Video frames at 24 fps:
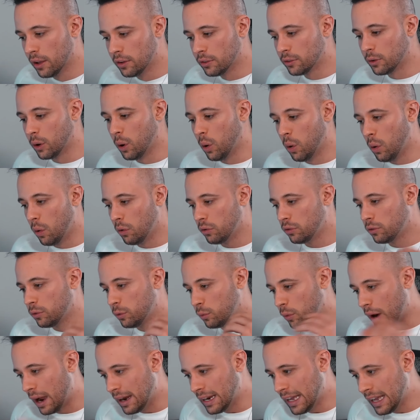So to
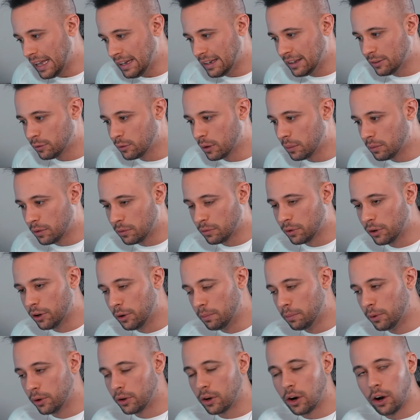write a description for your
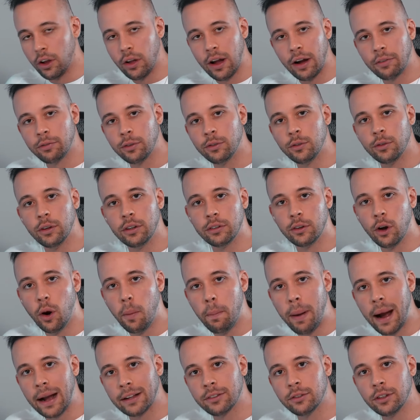book, all you have to do is go
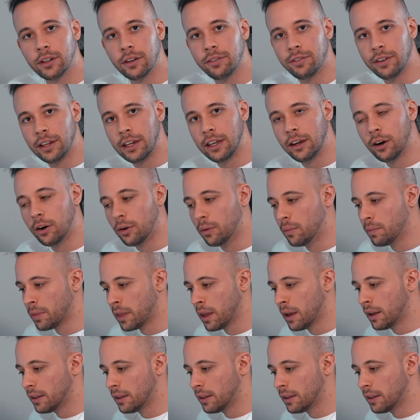back to the video